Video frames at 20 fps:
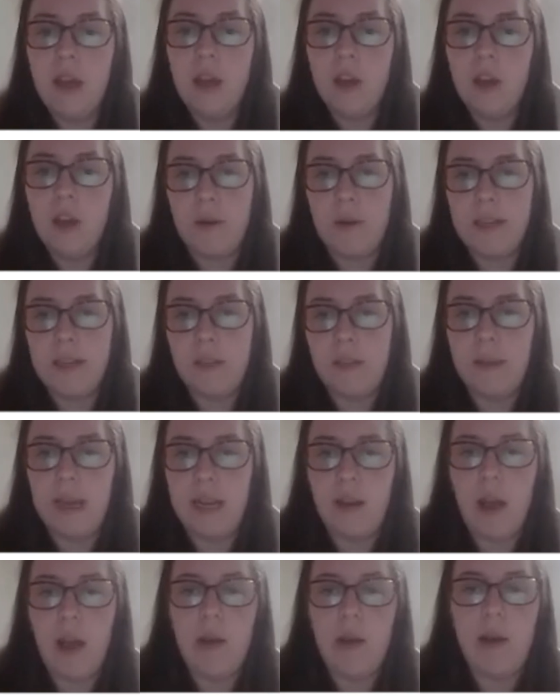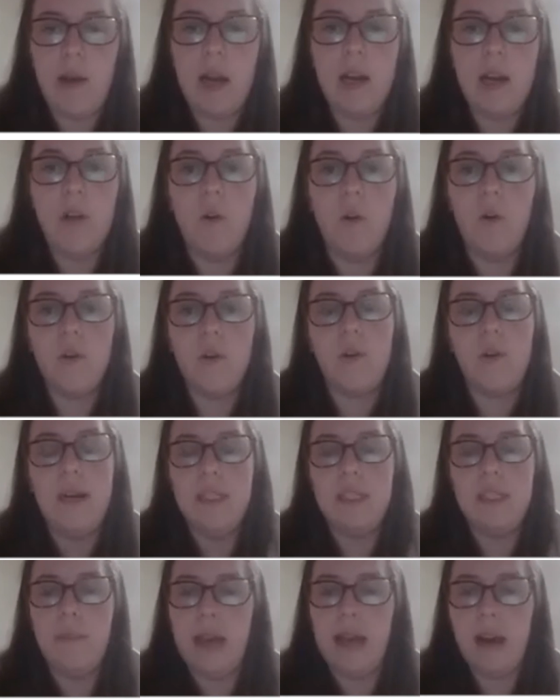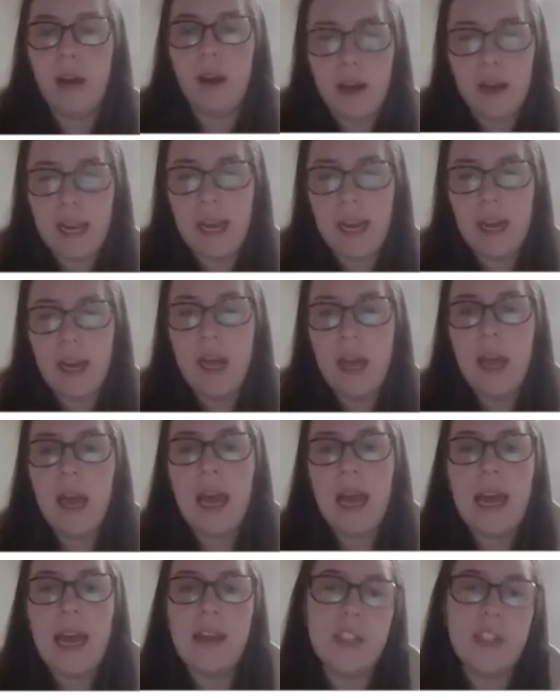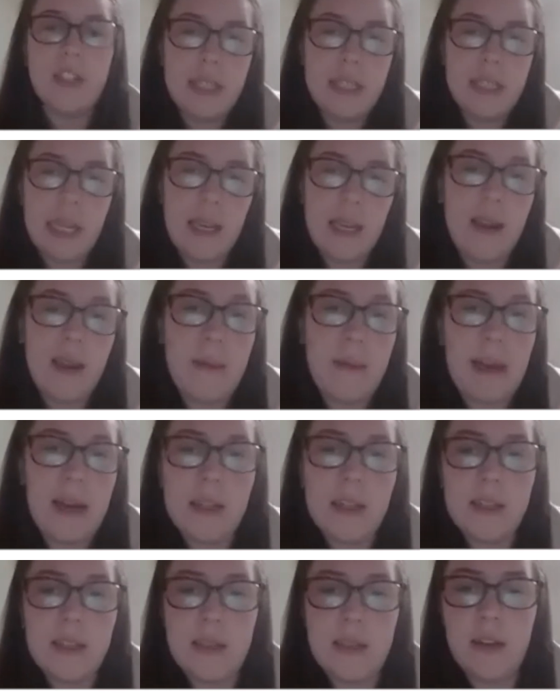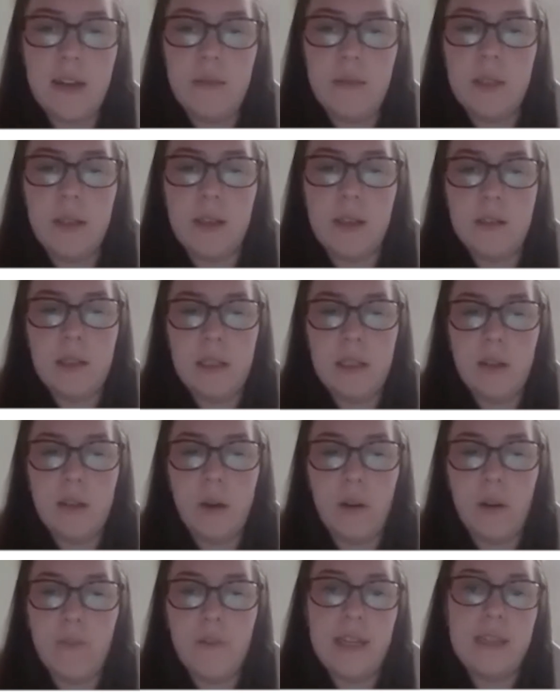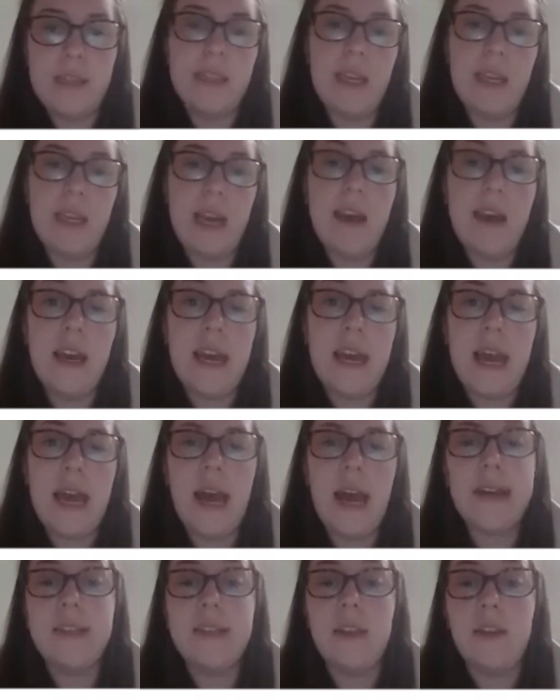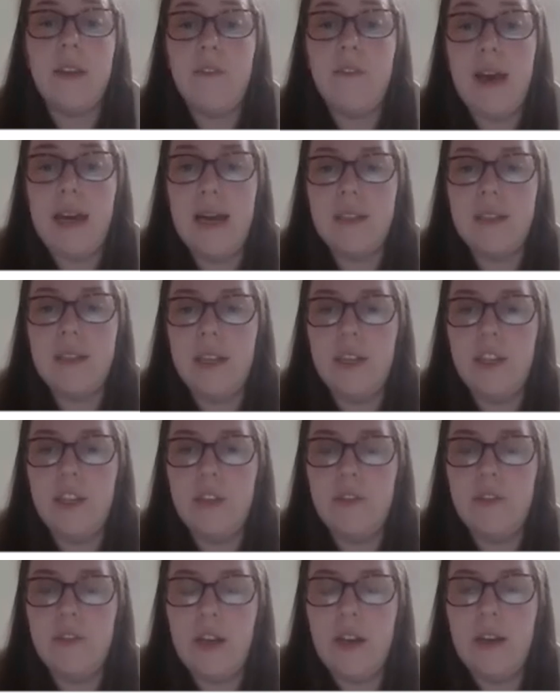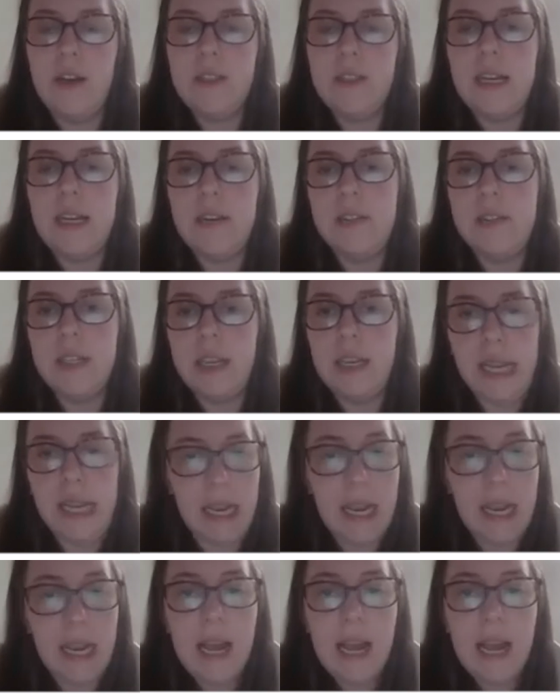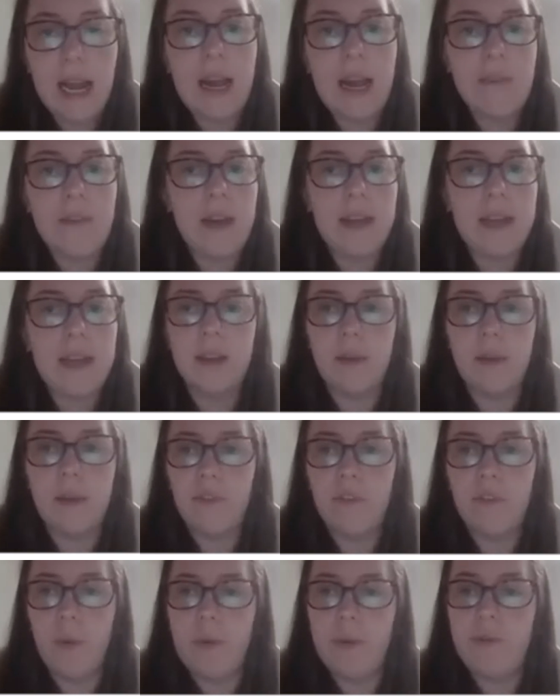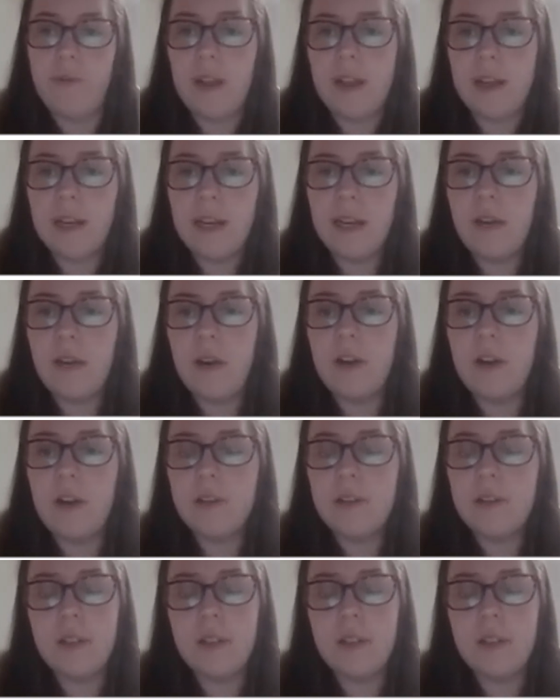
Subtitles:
quite a bit lower or quite a bit higher. And just thinking about the circumstances of this year and the fact that children undoubtedly have had some form of learning loss,